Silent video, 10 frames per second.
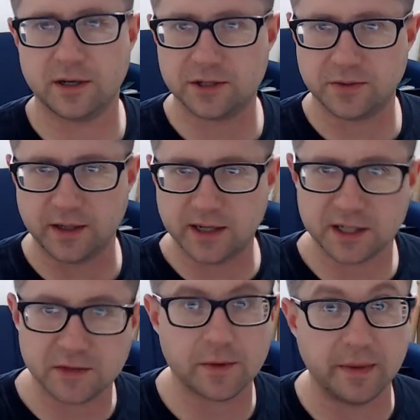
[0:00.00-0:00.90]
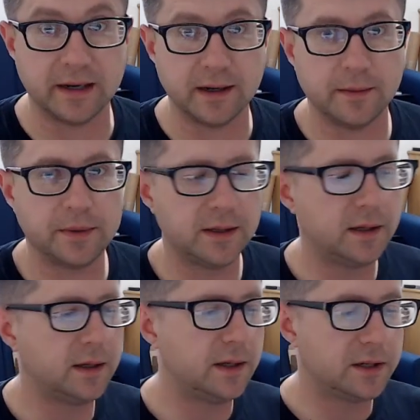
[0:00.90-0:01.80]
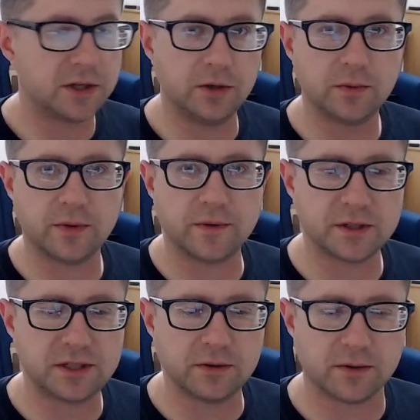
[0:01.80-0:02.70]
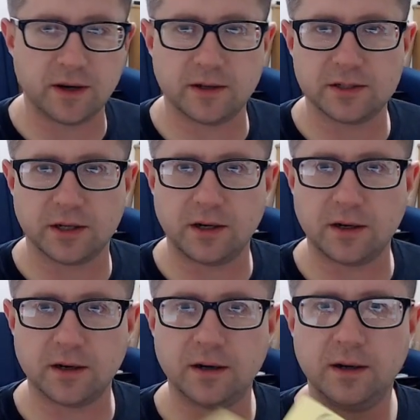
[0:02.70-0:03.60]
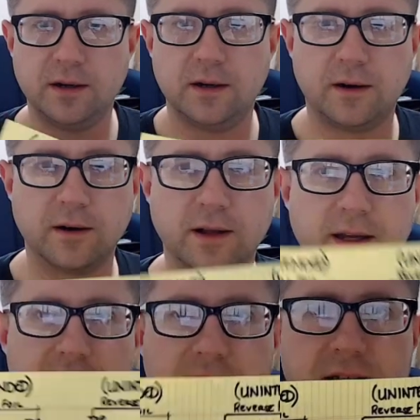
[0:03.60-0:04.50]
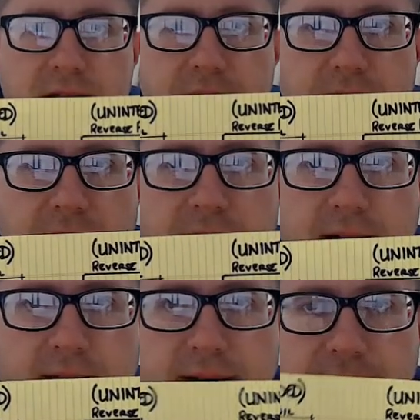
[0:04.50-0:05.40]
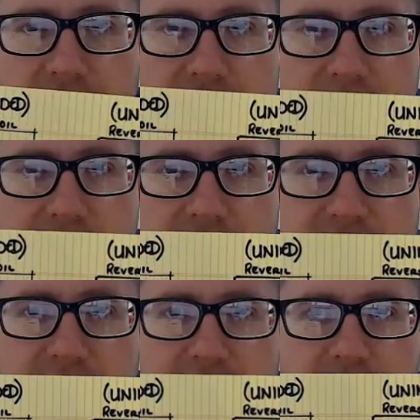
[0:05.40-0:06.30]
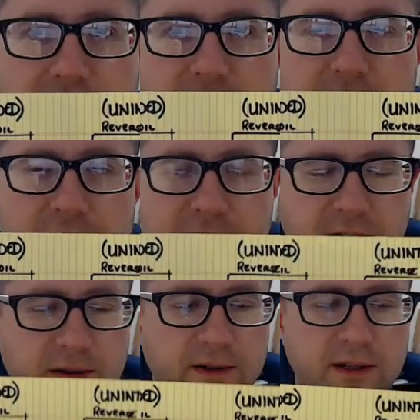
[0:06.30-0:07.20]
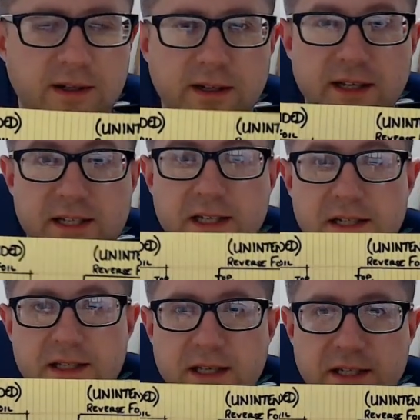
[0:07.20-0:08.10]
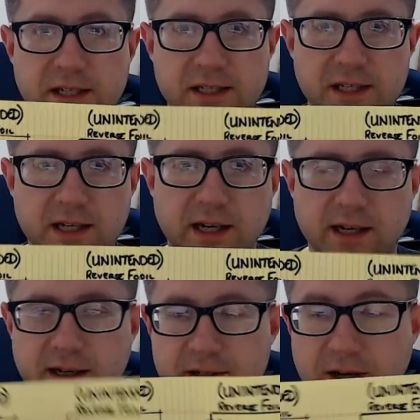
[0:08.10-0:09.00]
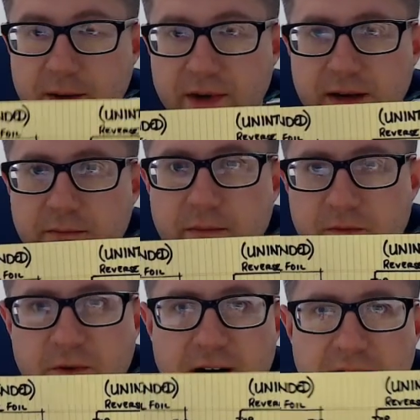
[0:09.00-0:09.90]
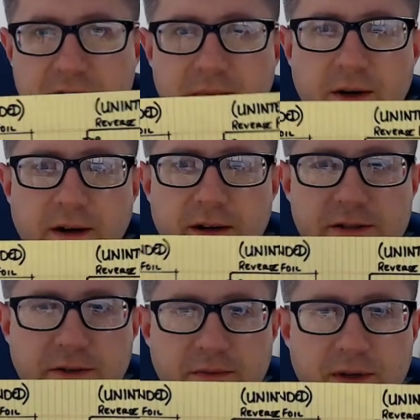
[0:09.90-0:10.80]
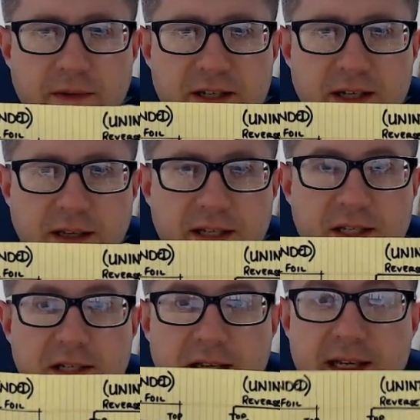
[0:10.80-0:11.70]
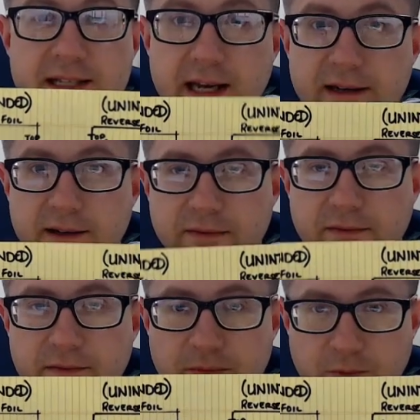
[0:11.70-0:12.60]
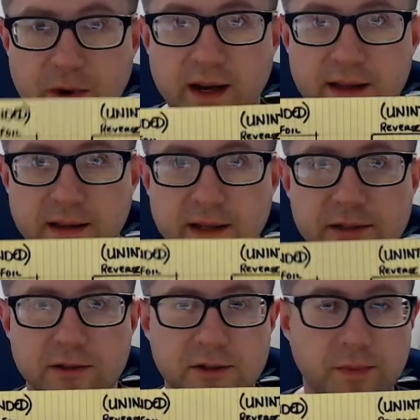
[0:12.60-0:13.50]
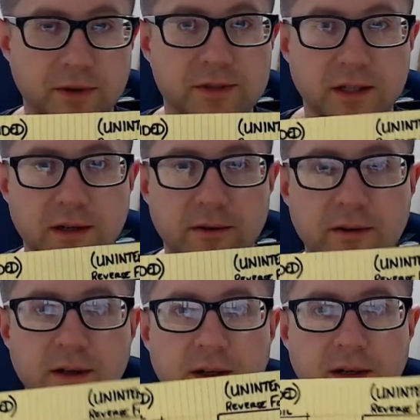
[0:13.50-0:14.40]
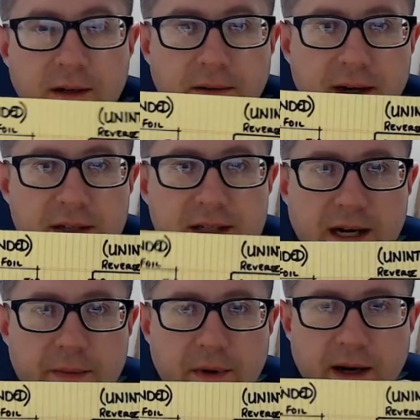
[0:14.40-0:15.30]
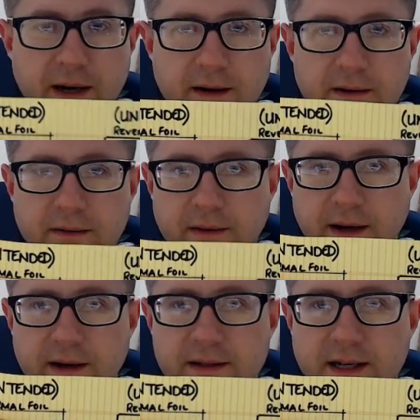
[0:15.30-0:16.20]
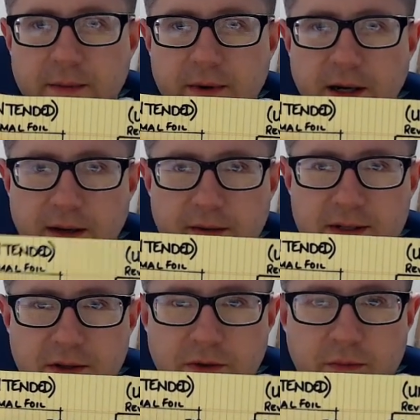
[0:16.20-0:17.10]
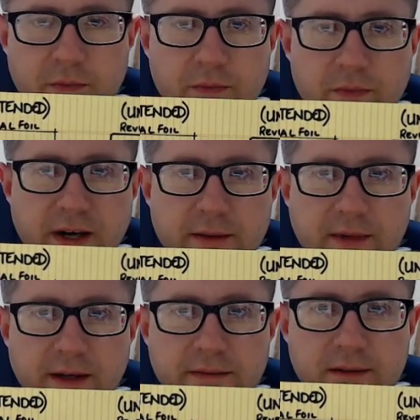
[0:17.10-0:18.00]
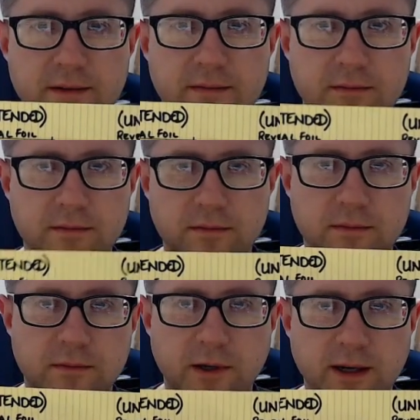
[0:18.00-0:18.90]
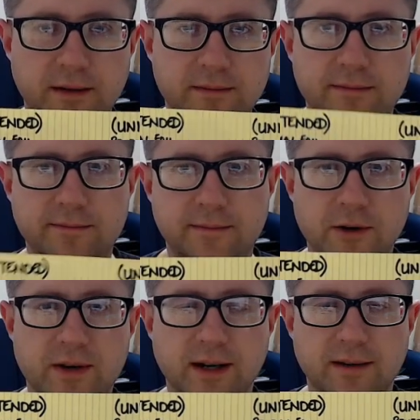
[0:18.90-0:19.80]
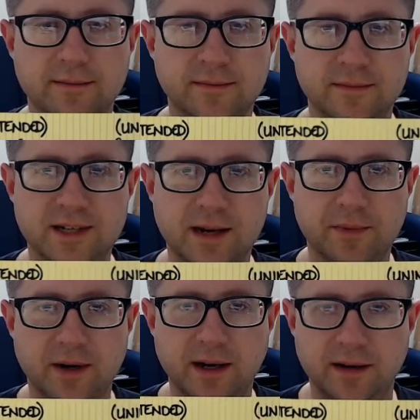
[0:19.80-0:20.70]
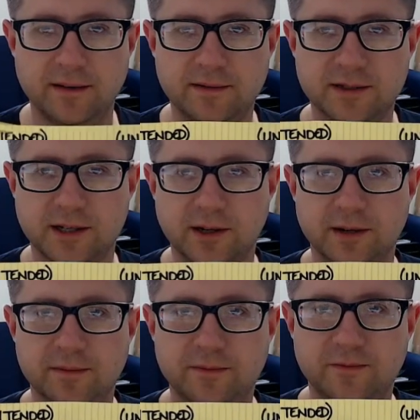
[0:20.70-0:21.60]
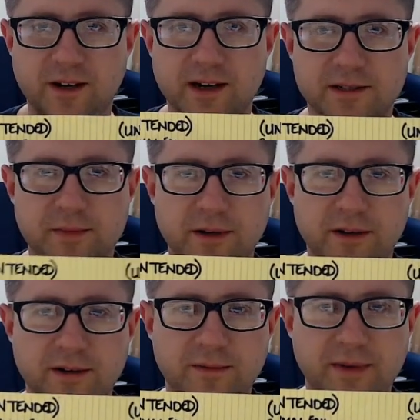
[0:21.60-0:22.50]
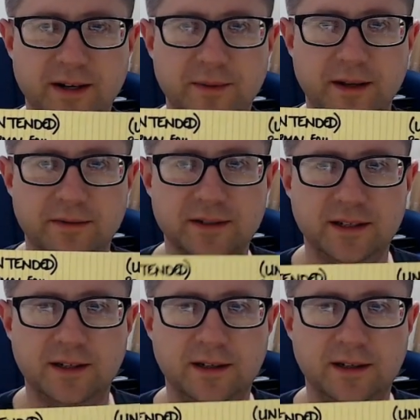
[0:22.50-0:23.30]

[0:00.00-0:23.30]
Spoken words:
I just want to catch everybody up. So reverse secret rares are like this, right? I drew a little thing for y'all. So this is the, sorry, I'm like funhouse mirror here, so give me a sec. This is the intended way that things are supposed to go, right? Top right, top right to bottom left, right? Okay, top right, sorry. Funhouse mirror, bottom left.